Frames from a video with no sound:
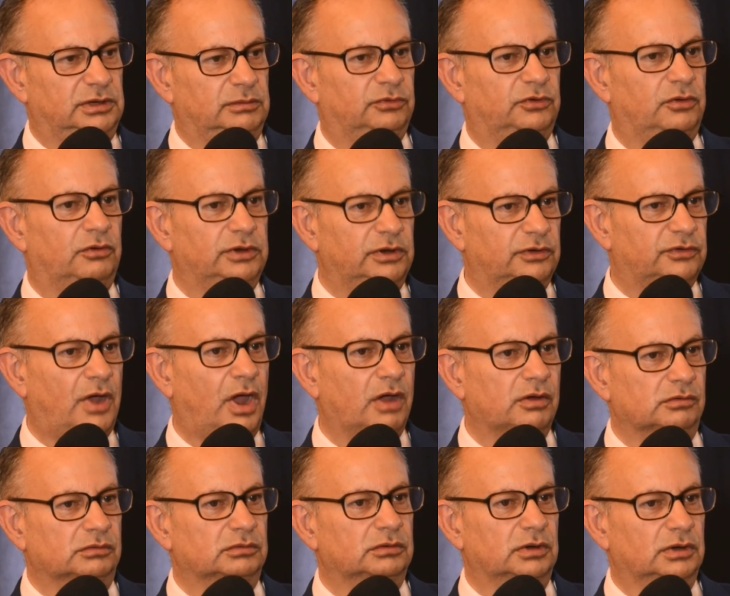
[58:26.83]
he was on
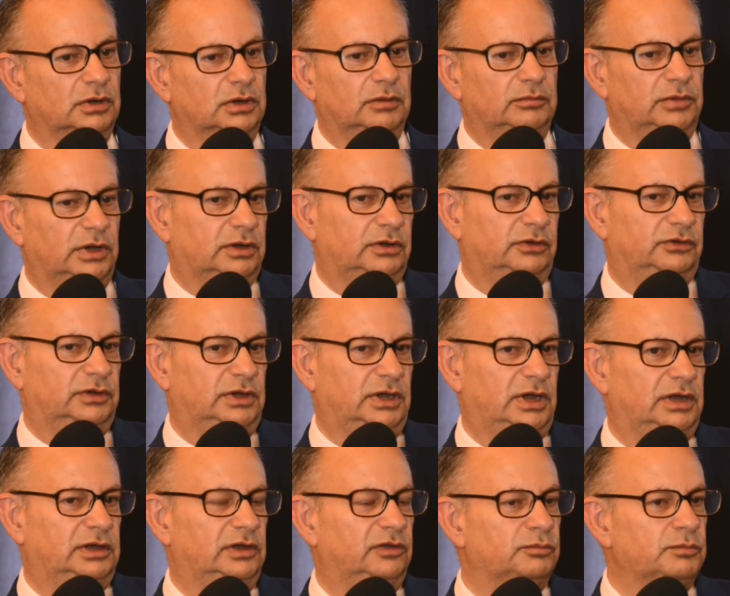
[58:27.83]
his own
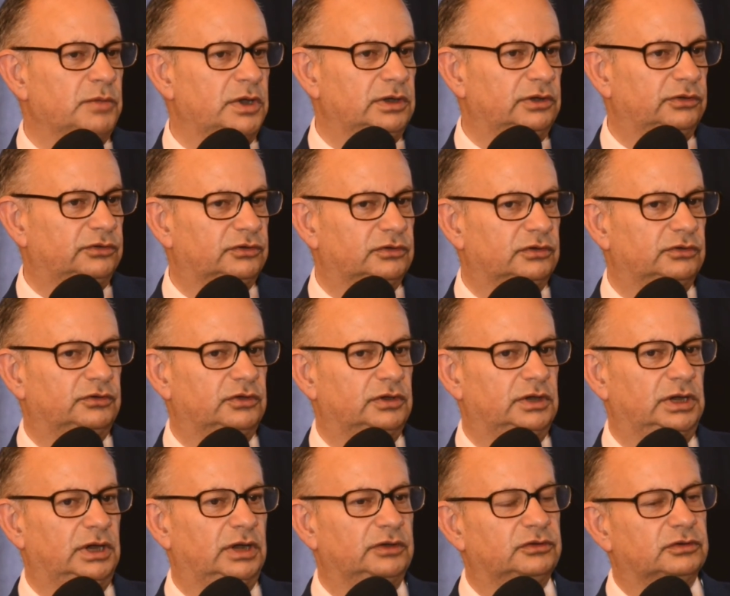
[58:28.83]
because he had his
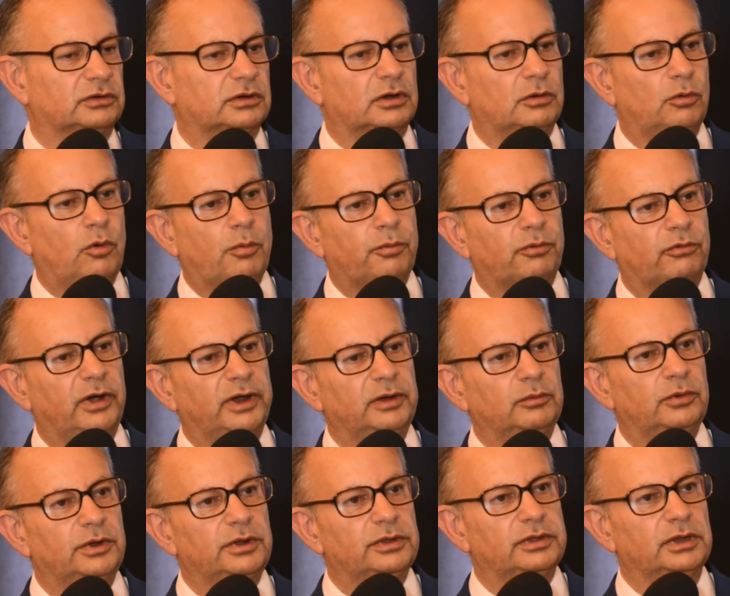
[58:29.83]
ministers that he had to
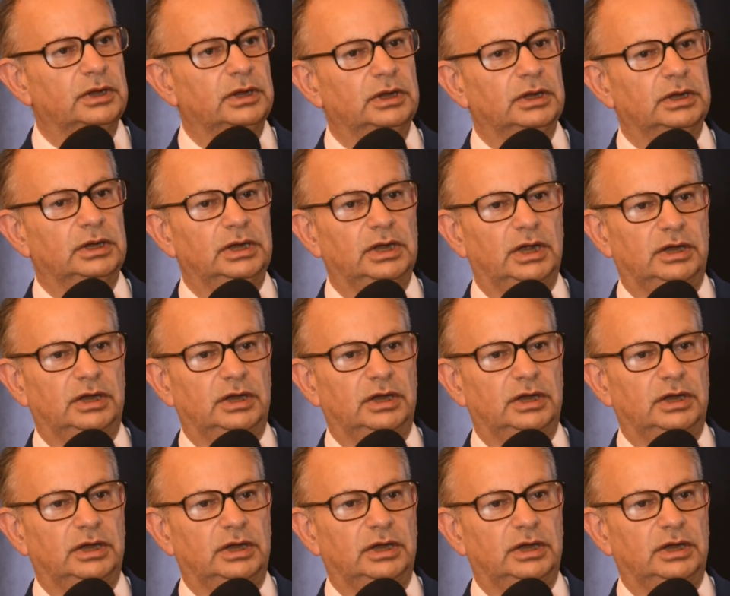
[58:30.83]
cooperate with,